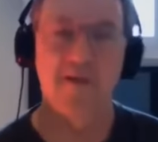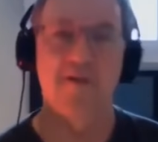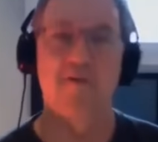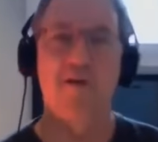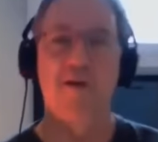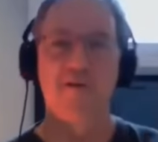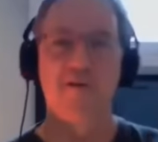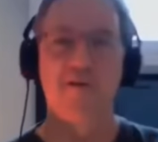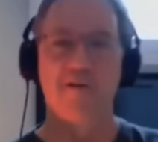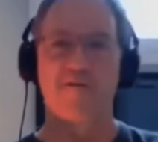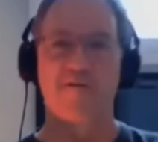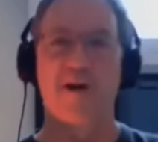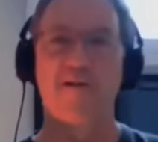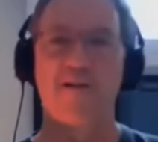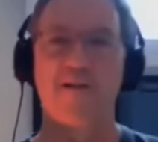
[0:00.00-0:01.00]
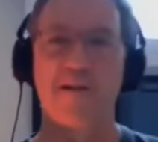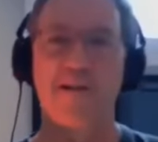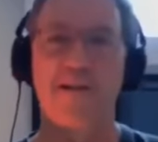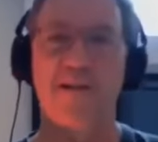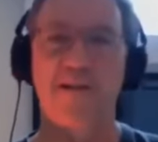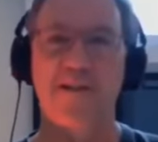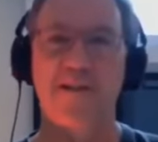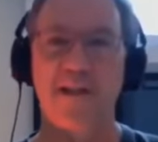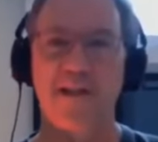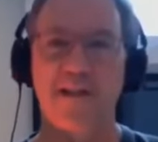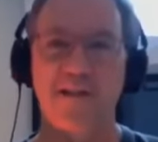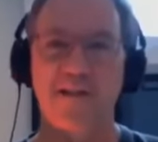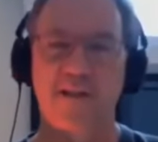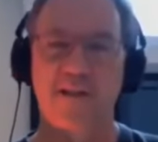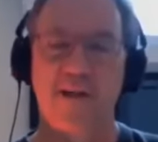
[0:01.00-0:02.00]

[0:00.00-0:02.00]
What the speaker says: coronavirus disease.